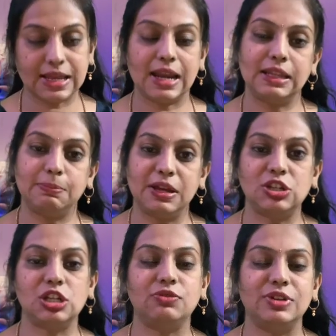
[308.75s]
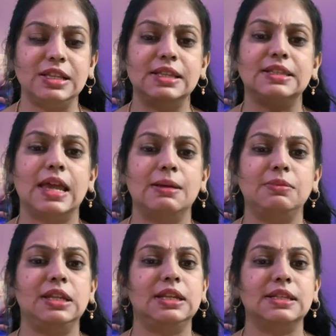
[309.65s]
and the patient feels
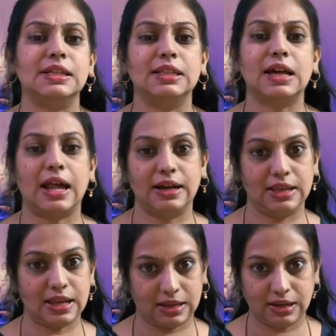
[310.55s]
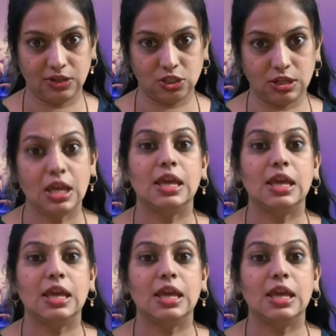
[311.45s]
emptiness in the cardiac region.